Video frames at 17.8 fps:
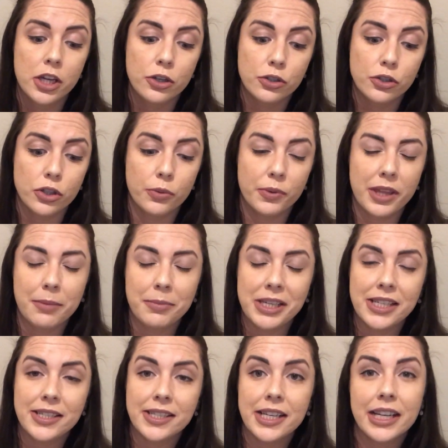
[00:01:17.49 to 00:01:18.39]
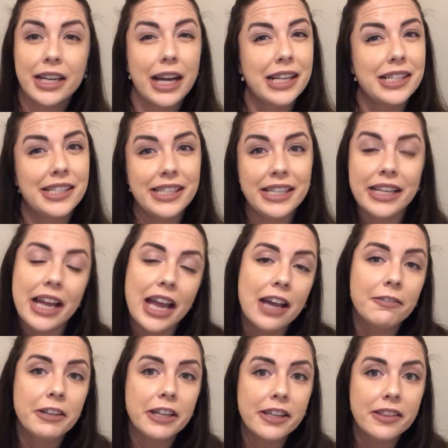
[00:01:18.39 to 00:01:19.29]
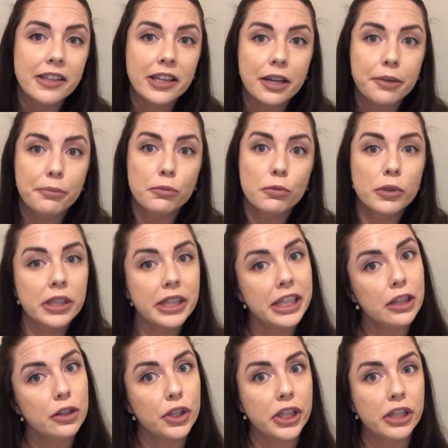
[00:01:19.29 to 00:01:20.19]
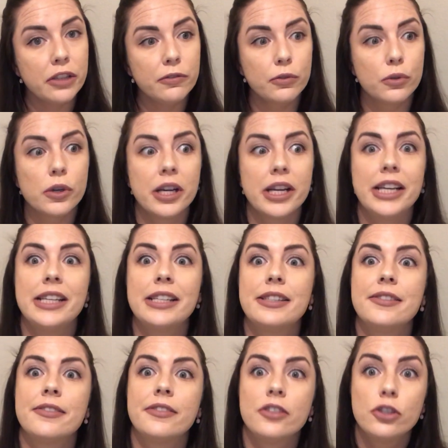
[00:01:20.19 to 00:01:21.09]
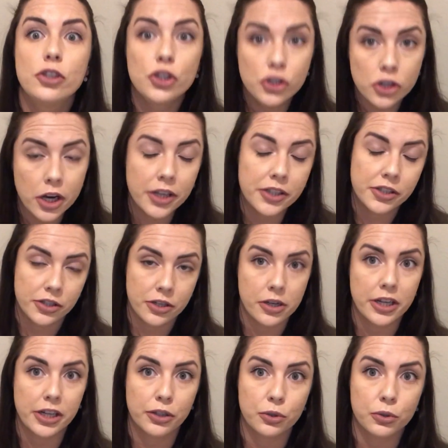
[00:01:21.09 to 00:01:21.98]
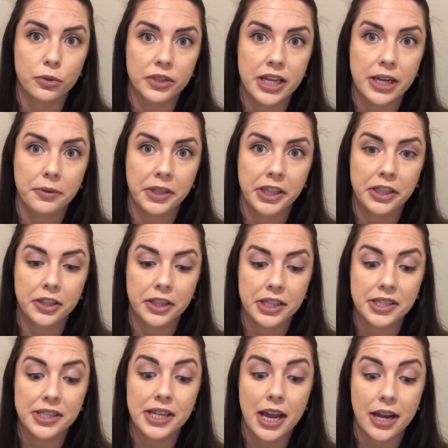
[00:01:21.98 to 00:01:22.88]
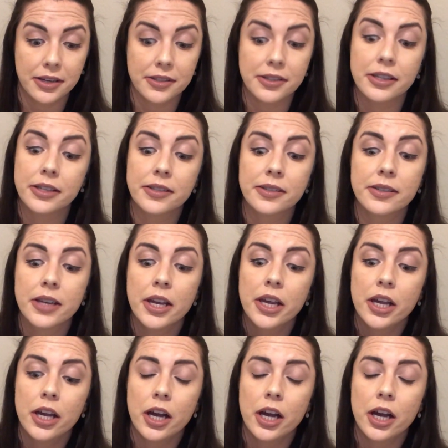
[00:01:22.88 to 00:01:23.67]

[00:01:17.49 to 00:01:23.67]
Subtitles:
So with that being said, I didn't have anything I'm really looking for. It is just starting to cool down here in Texas.